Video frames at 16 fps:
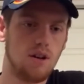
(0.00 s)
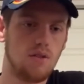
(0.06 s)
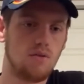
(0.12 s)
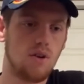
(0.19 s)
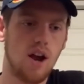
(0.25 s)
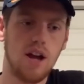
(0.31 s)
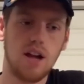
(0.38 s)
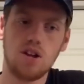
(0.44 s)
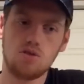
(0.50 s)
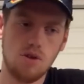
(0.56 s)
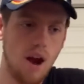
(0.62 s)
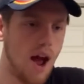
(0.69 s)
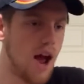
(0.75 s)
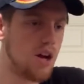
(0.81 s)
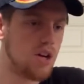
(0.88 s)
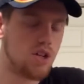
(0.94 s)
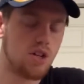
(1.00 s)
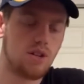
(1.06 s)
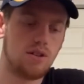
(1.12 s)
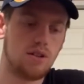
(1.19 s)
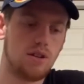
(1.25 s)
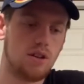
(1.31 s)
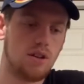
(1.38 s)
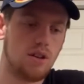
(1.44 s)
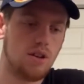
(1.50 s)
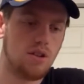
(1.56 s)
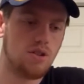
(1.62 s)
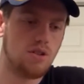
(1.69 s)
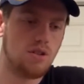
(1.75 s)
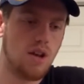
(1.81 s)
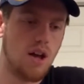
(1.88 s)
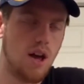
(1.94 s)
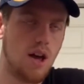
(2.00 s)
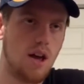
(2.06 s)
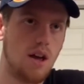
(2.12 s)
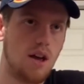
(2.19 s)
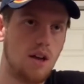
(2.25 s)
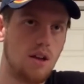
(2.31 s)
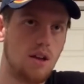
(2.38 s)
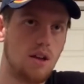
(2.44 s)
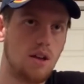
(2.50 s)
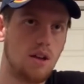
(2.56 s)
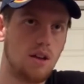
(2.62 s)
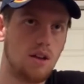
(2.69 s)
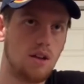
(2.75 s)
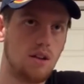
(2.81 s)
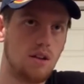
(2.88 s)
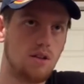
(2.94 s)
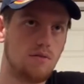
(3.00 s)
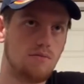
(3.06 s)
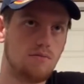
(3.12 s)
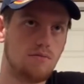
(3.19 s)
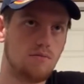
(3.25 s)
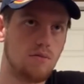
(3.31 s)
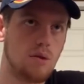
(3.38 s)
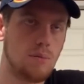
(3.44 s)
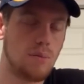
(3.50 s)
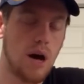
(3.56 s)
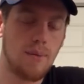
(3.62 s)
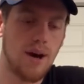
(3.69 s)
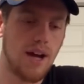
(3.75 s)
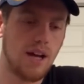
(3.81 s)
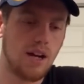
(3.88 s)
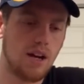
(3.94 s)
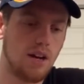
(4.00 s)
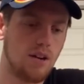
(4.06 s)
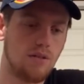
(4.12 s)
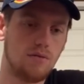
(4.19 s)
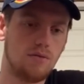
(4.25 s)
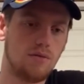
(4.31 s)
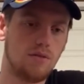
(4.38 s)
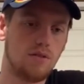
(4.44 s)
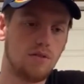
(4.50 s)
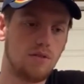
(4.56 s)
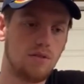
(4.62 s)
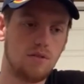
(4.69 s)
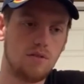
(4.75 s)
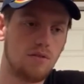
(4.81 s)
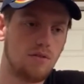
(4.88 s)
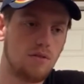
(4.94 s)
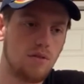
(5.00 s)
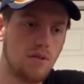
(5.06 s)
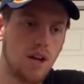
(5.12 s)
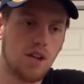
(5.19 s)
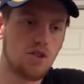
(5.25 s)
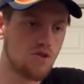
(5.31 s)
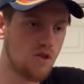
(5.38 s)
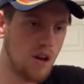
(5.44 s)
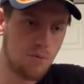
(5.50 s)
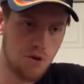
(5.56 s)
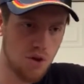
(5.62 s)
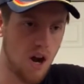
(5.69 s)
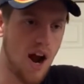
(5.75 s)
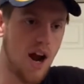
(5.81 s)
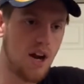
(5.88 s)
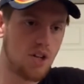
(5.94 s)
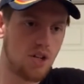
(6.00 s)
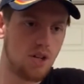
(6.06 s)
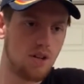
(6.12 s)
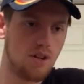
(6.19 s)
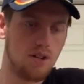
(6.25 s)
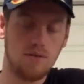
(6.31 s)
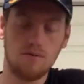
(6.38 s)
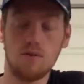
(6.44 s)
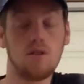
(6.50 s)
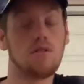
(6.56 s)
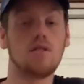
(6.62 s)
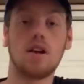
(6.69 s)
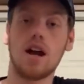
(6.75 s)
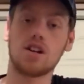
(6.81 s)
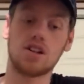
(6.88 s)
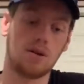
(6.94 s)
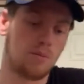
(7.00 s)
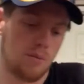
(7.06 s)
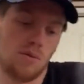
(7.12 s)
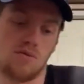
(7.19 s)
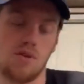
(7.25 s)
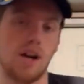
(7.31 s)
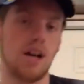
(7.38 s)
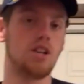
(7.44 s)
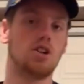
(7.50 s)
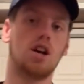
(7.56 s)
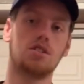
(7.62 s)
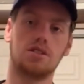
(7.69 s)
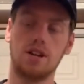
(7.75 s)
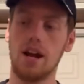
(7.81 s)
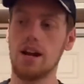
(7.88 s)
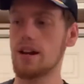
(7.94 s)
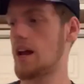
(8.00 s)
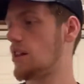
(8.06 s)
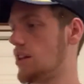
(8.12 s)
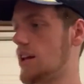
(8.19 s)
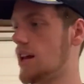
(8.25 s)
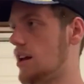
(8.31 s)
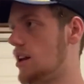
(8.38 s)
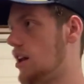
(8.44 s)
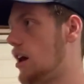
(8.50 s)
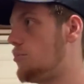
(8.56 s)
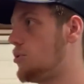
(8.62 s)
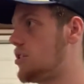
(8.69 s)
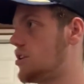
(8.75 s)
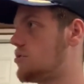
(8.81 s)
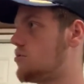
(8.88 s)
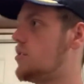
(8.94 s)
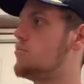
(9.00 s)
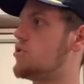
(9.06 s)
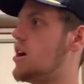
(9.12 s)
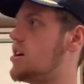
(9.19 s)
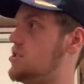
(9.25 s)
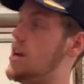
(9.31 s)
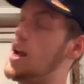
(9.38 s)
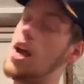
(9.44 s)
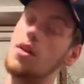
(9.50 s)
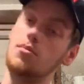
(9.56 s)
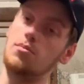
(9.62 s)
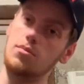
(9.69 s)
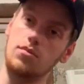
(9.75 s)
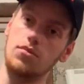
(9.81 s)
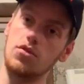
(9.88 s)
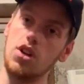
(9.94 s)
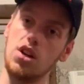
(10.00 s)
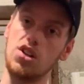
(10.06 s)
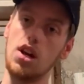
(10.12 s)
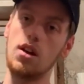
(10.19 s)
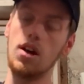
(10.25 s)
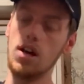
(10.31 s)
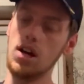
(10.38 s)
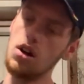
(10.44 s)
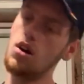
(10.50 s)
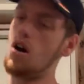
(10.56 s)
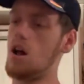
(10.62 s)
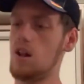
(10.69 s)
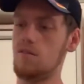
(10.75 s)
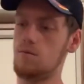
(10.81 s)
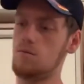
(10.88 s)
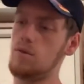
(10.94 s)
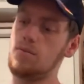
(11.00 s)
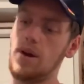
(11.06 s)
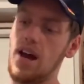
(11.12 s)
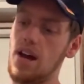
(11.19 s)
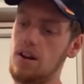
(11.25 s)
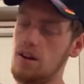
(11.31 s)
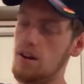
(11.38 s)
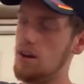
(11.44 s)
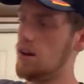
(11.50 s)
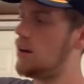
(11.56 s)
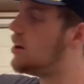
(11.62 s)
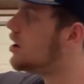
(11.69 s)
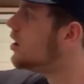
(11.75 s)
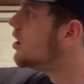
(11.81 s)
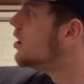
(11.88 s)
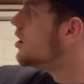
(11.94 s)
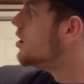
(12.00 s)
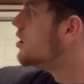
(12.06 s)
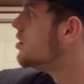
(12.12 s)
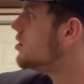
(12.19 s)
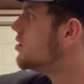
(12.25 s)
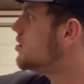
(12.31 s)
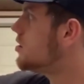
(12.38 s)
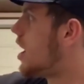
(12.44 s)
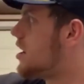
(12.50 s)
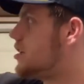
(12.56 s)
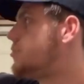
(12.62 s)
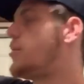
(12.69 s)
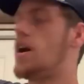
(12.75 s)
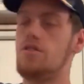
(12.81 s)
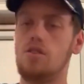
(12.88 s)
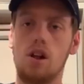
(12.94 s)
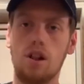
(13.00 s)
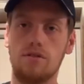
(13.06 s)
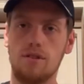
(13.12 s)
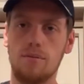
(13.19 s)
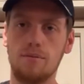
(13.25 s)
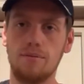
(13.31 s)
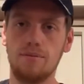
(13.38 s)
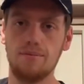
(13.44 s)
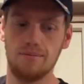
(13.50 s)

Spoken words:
Ryan, trash. Bob Iger, extreme trash. And actually, I'm going to put Ryan Johnson and Kathleen Kennedy up with extreme trash, and JJ. All of them are bad. I despise all of them.